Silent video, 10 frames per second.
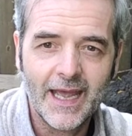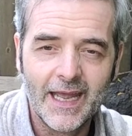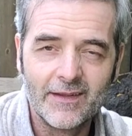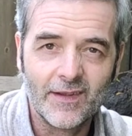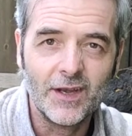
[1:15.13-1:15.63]

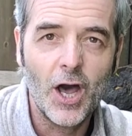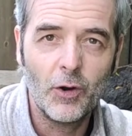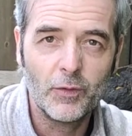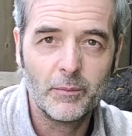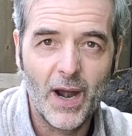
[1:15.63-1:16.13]
It's a
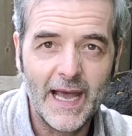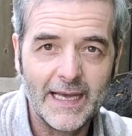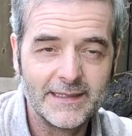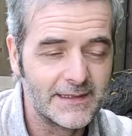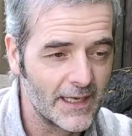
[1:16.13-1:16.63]
known
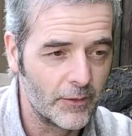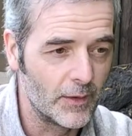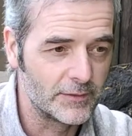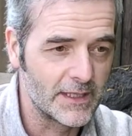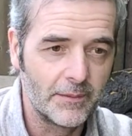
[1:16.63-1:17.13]
brand.
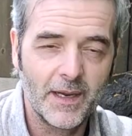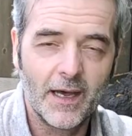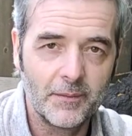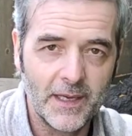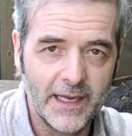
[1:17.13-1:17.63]
I'm
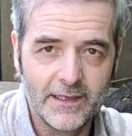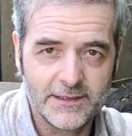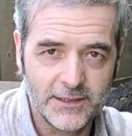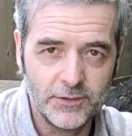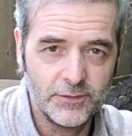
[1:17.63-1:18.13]
not here
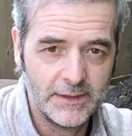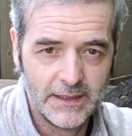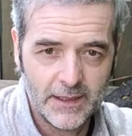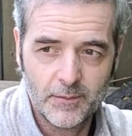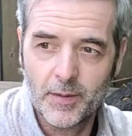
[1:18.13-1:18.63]
to
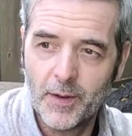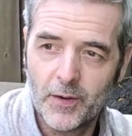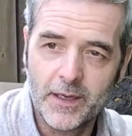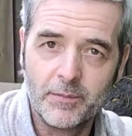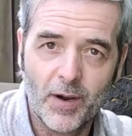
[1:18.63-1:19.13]

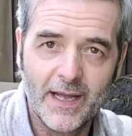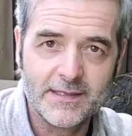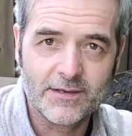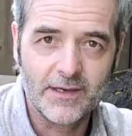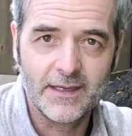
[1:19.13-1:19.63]
promote any
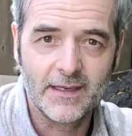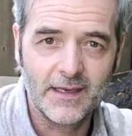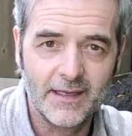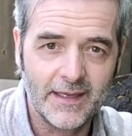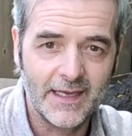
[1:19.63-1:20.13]
brands or anything
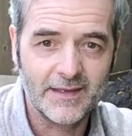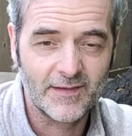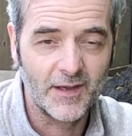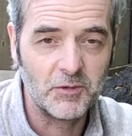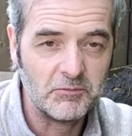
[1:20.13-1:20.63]
like that.
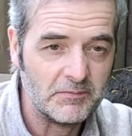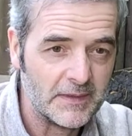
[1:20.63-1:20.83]
So